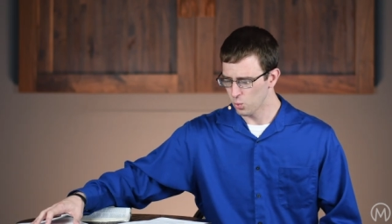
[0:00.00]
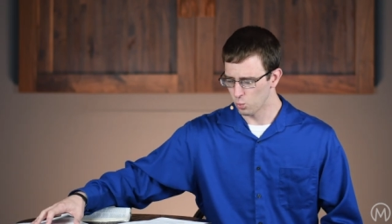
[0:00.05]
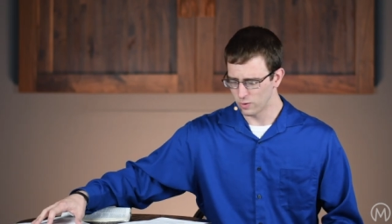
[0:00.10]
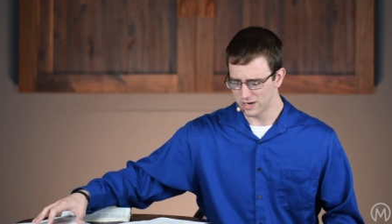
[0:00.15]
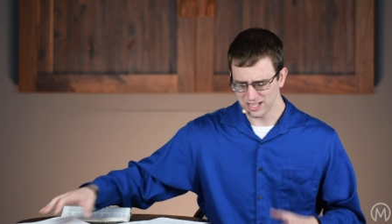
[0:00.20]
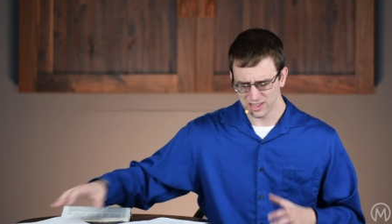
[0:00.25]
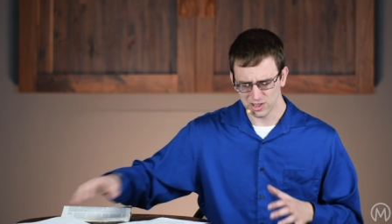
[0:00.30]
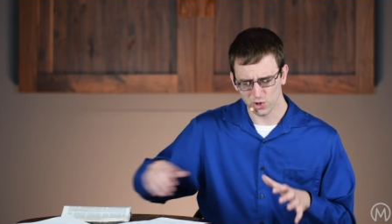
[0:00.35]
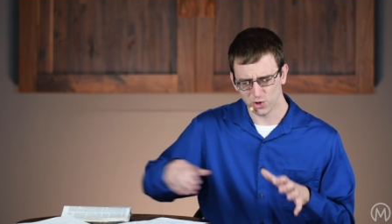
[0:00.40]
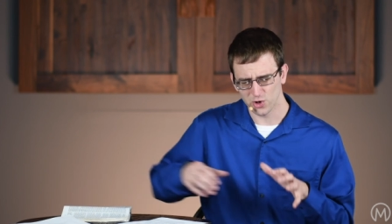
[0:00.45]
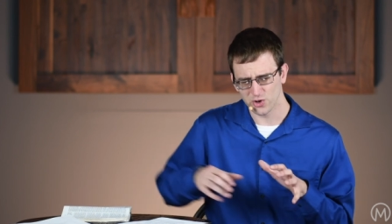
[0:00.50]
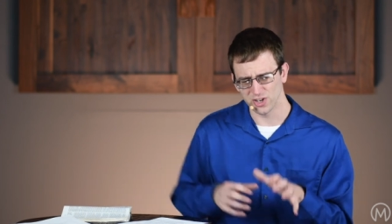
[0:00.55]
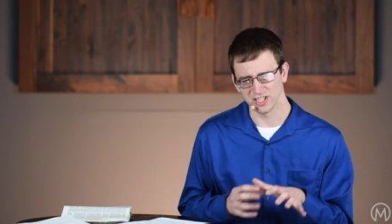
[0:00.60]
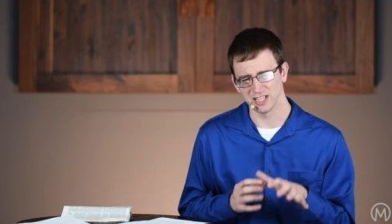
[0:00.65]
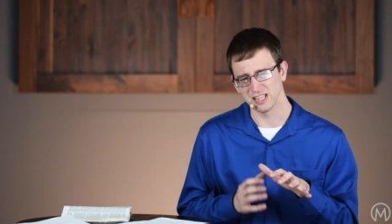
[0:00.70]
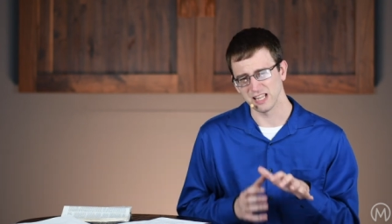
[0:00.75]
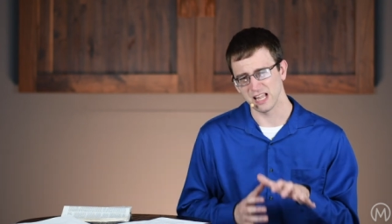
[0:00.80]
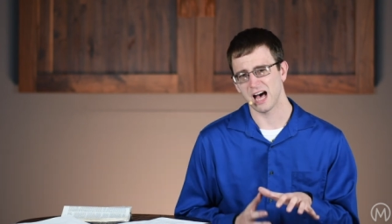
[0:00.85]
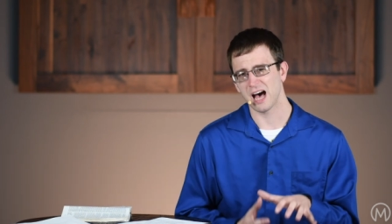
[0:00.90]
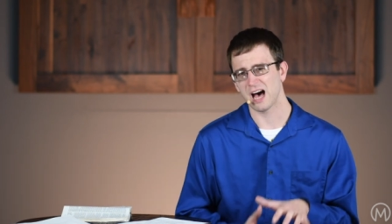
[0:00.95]
we learn a
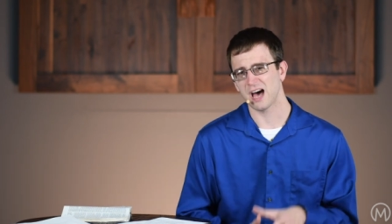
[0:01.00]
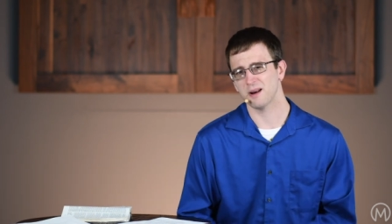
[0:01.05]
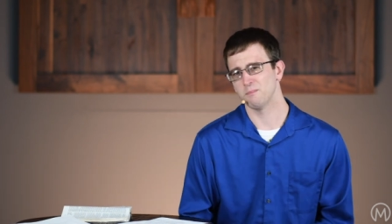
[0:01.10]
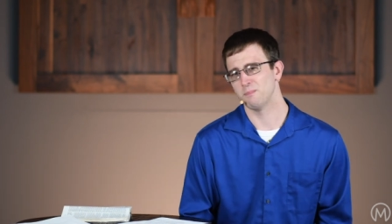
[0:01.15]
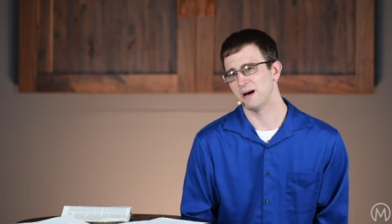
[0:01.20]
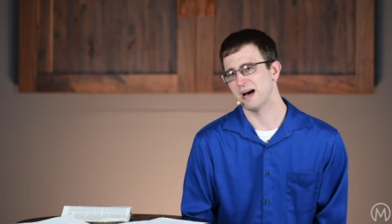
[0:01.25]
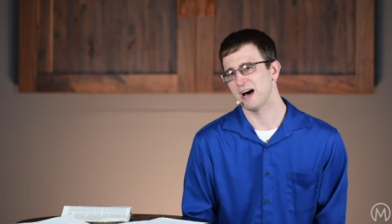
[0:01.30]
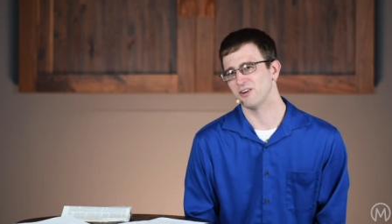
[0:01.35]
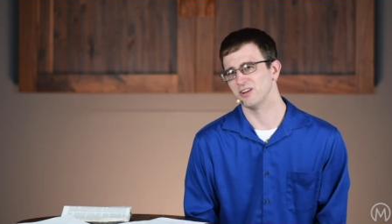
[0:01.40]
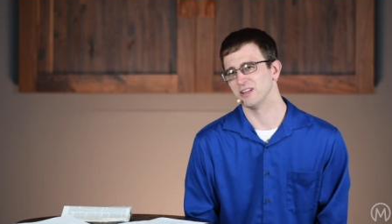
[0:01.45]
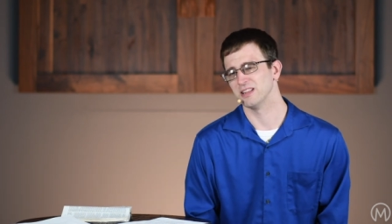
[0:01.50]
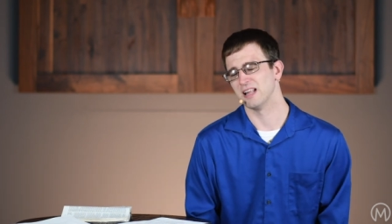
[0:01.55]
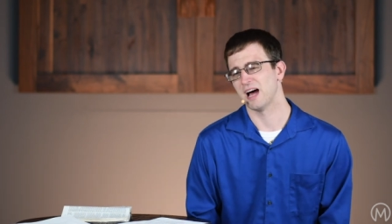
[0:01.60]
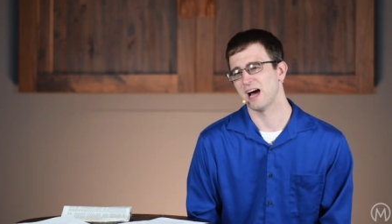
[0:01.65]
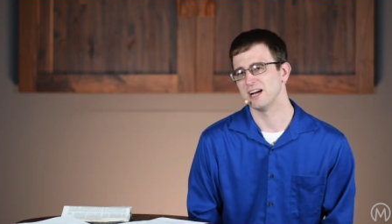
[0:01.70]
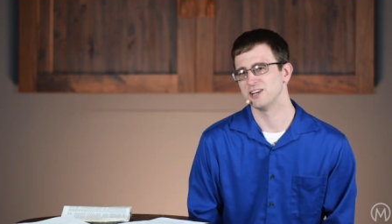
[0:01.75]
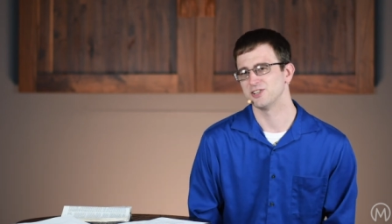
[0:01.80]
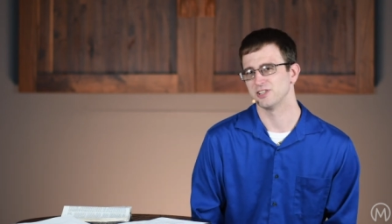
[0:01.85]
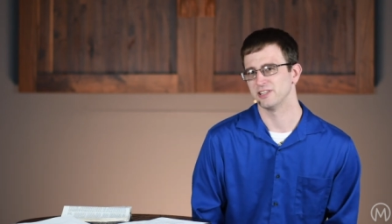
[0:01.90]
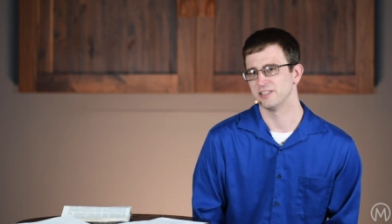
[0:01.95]
lot about
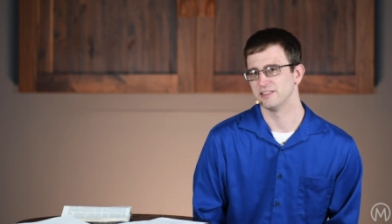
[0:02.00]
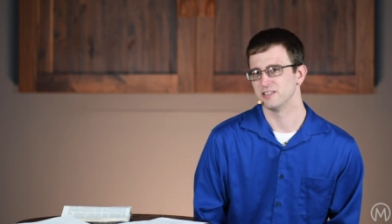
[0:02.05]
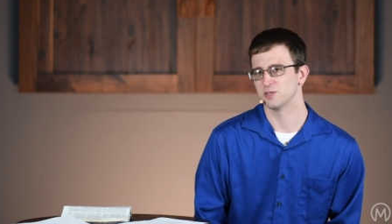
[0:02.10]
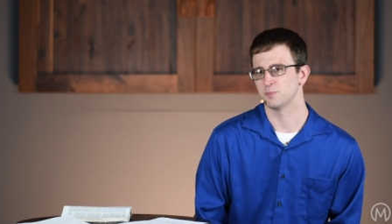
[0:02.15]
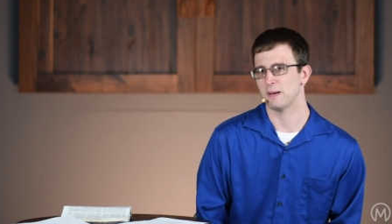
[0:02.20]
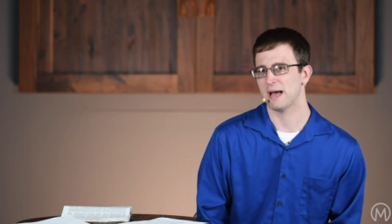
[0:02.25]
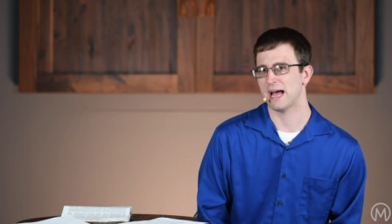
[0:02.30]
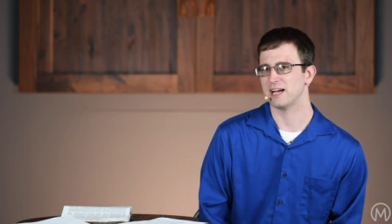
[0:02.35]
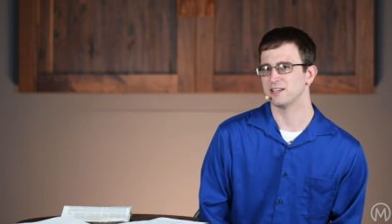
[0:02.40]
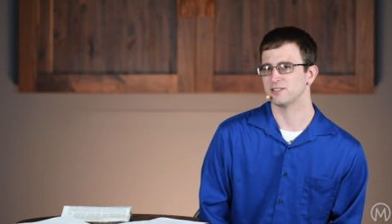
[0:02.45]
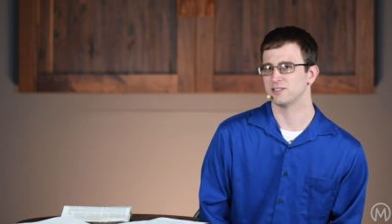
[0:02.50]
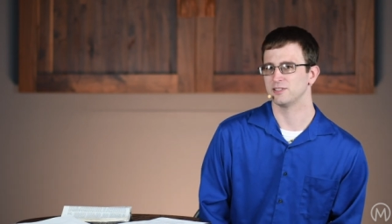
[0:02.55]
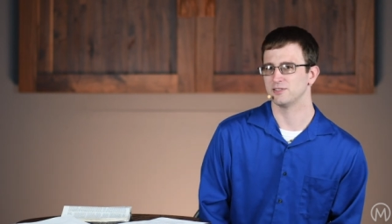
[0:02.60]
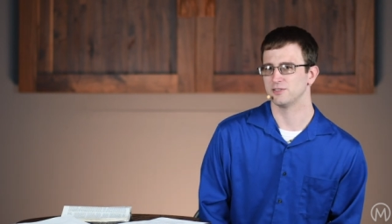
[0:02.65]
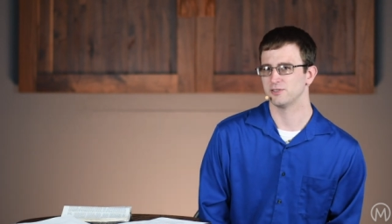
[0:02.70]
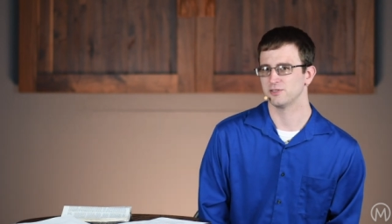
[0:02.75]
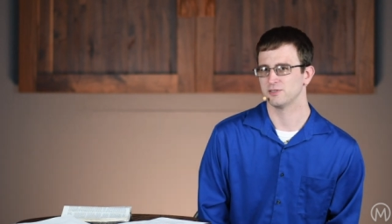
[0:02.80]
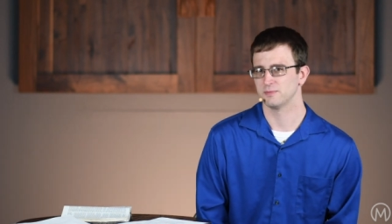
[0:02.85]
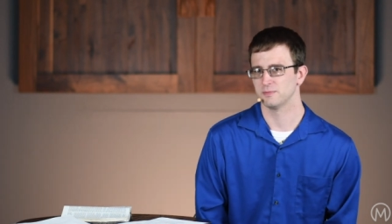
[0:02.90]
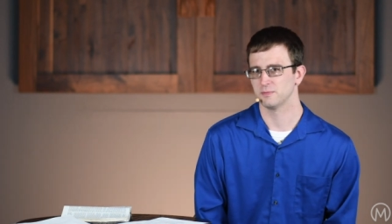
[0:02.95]
Elijah in this
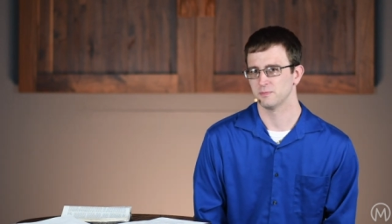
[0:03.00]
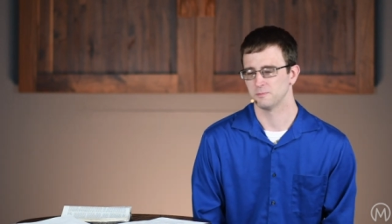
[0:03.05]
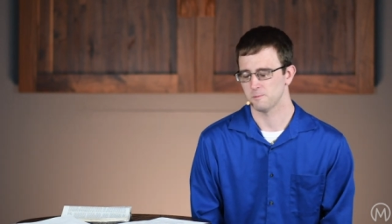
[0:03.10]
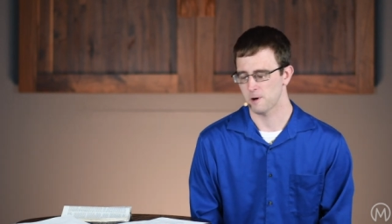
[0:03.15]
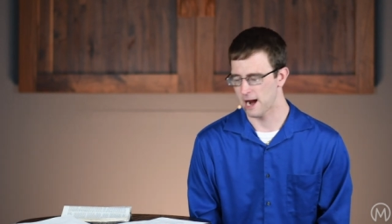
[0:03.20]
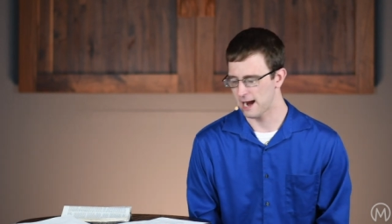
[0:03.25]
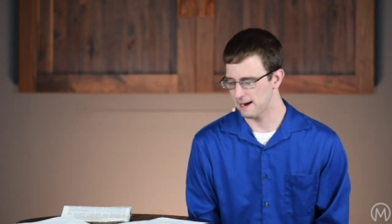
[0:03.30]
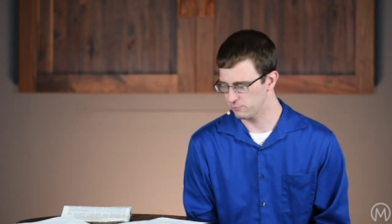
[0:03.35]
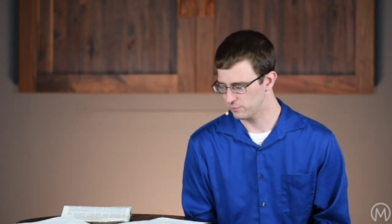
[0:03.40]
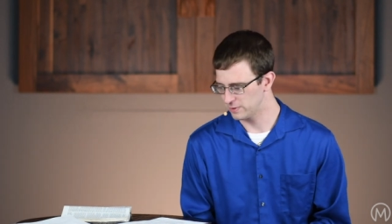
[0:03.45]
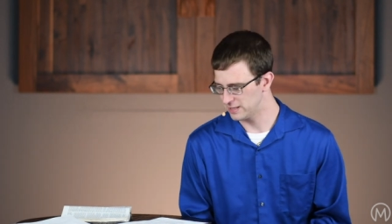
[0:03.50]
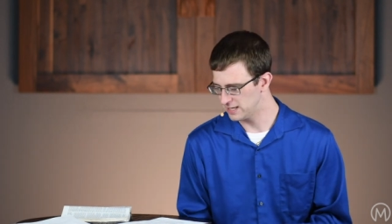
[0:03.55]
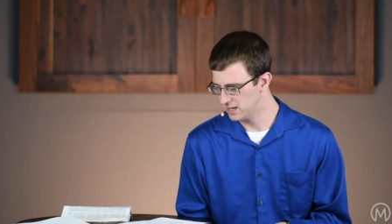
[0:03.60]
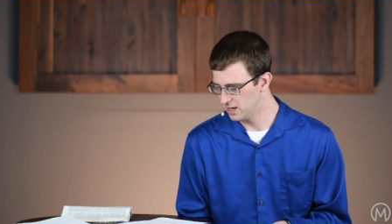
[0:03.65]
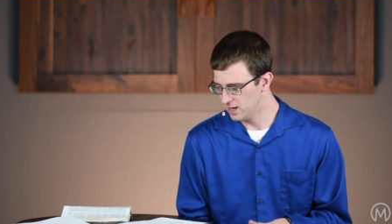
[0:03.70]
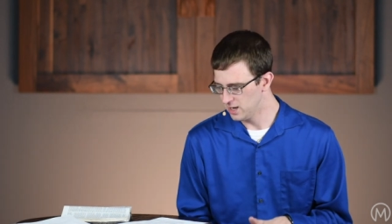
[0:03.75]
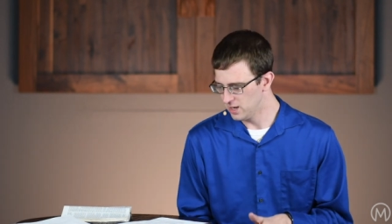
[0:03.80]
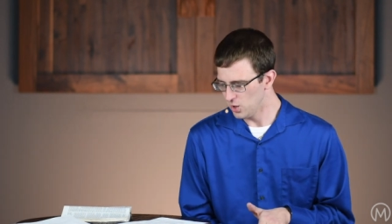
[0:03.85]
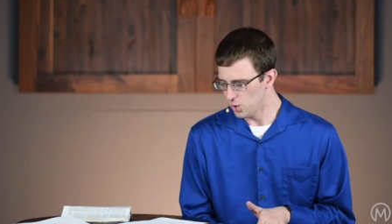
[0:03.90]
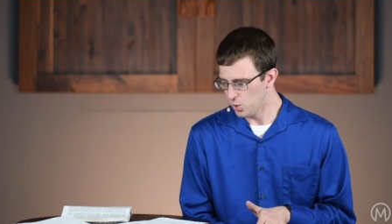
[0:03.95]
passage, right? We,